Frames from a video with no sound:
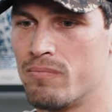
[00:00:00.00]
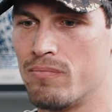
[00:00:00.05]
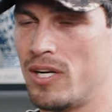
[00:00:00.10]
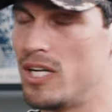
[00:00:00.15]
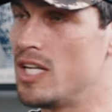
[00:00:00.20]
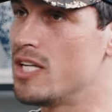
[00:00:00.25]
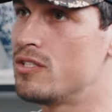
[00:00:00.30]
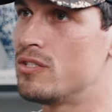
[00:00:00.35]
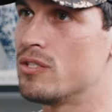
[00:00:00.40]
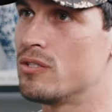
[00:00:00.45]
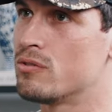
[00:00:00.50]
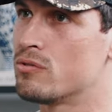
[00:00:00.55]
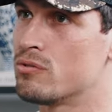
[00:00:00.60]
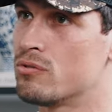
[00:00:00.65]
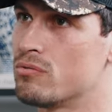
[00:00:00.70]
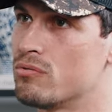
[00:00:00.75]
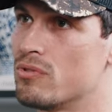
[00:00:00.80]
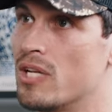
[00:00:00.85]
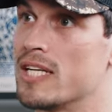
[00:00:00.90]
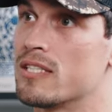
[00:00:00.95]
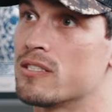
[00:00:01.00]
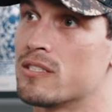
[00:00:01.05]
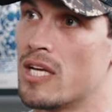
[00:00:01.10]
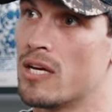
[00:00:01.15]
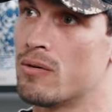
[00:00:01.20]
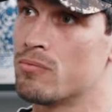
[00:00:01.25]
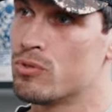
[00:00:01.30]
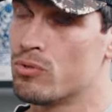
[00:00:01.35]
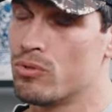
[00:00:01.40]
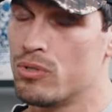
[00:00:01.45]
legends, like yeah.
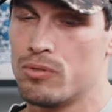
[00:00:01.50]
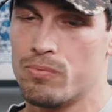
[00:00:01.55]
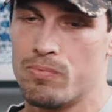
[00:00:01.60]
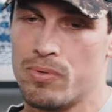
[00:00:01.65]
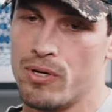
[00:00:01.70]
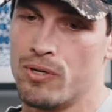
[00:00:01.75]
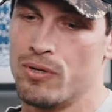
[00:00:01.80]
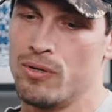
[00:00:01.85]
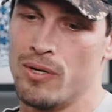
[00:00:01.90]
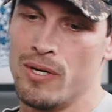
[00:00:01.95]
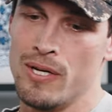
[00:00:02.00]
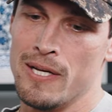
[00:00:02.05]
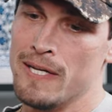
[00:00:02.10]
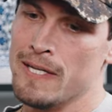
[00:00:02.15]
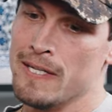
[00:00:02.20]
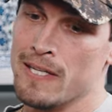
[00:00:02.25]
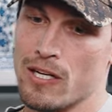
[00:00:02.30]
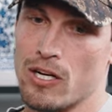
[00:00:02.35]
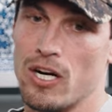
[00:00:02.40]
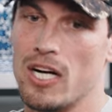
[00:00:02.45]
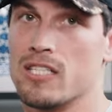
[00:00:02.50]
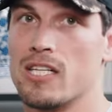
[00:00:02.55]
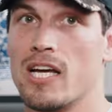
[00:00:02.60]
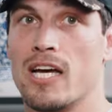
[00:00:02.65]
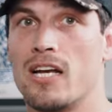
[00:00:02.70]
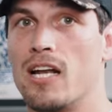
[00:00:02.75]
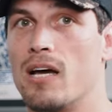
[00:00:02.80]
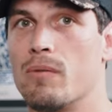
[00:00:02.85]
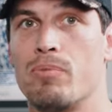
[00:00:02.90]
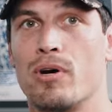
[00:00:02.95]
Sam Tuitupou, guys that
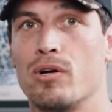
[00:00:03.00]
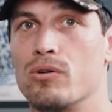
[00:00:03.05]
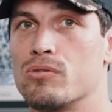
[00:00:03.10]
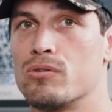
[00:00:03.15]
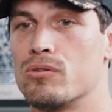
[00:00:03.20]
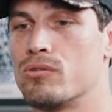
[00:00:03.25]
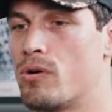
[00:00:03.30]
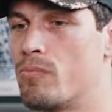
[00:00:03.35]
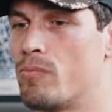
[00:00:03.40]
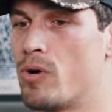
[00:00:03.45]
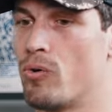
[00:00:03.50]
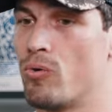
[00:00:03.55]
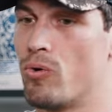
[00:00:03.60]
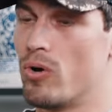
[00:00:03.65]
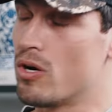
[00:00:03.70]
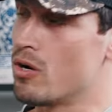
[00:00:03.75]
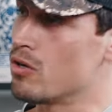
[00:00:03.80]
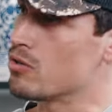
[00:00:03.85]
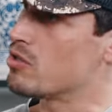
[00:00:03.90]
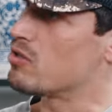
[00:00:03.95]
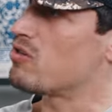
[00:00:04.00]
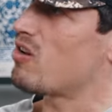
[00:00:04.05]
had like posters on my wall, and I was